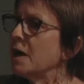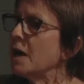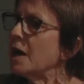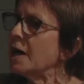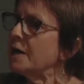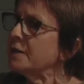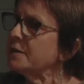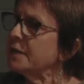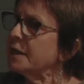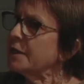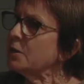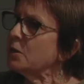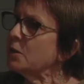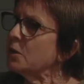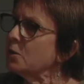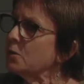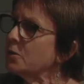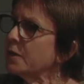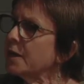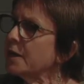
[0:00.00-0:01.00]
and then
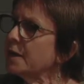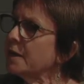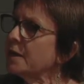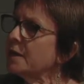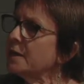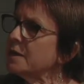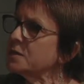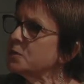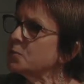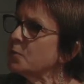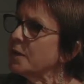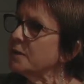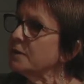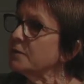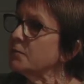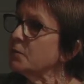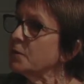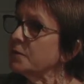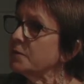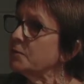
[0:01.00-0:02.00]
looking as well
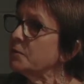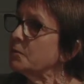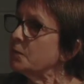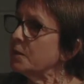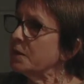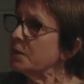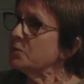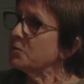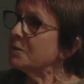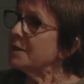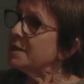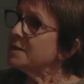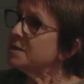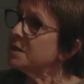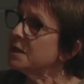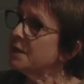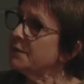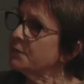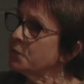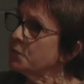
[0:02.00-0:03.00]
at what it looked like to
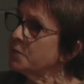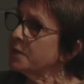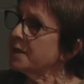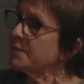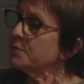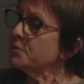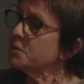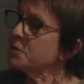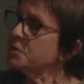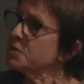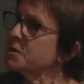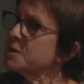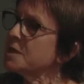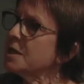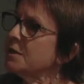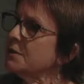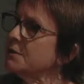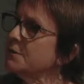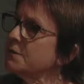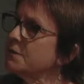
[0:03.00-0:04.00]
love your neighbour as
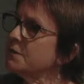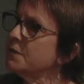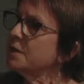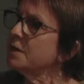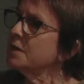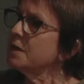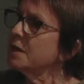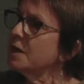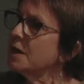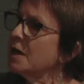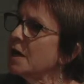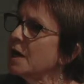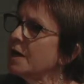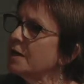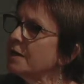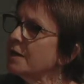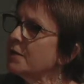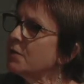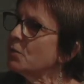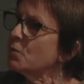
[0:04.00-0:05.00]
yourself.
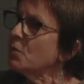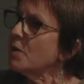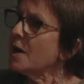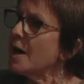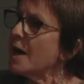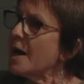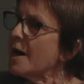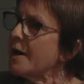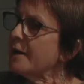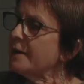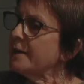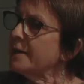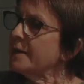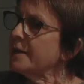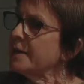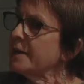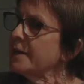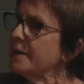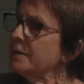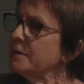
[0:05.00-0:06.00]
And I thought,
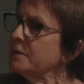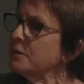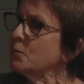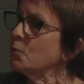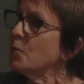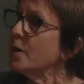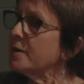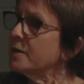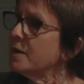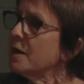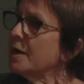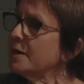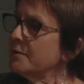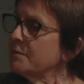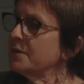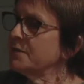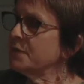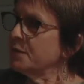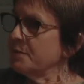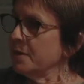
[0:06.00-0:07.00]
in the way that I am
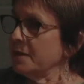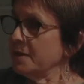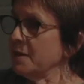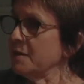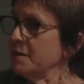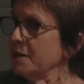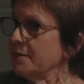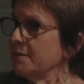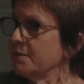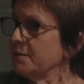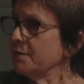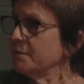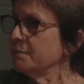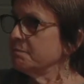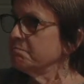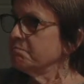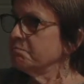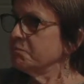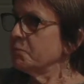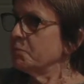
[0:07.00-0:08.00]
living my life,
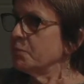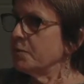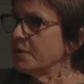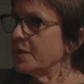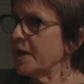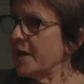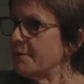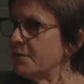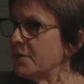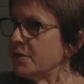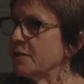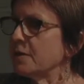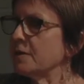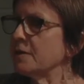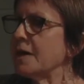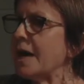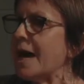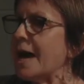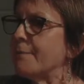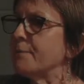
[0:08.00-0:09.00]
with everything
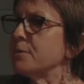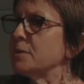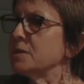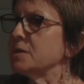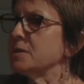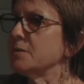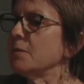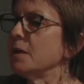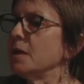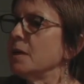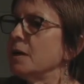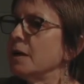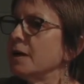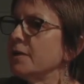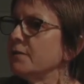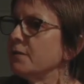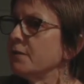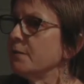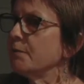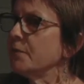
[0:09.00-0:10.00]
that happens in my
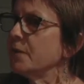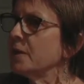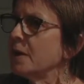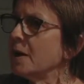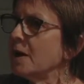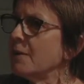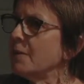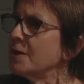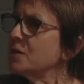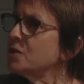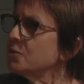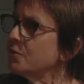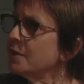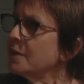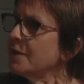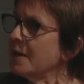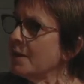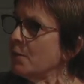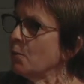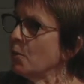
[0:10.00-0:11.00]
life, am I
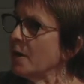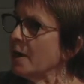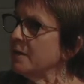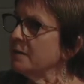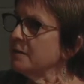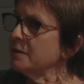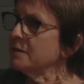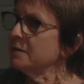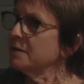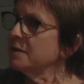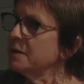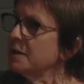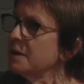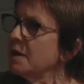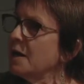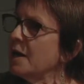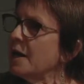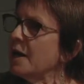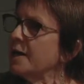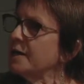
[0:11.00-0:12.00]
doing that well?
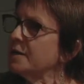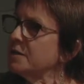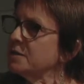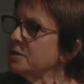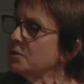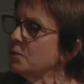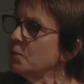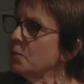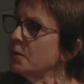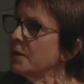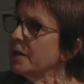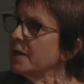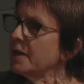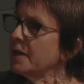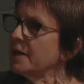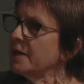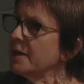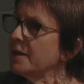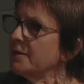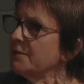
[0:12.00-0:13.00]
And
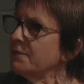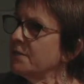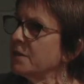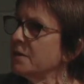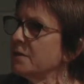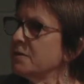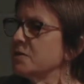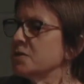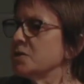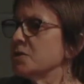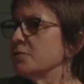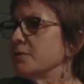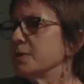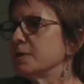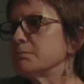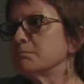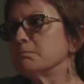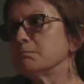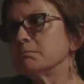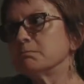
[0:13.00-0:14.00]
if the answer
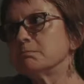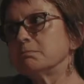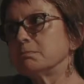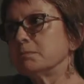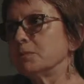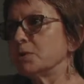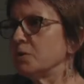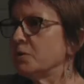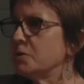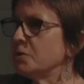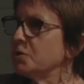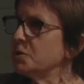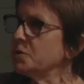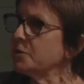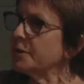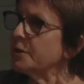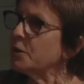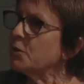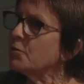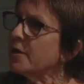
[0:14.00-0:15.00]
is not
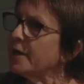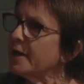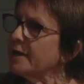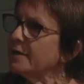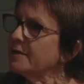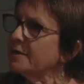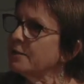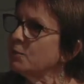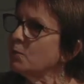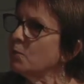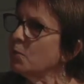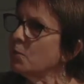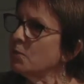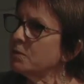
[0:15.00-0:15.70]
doing great, then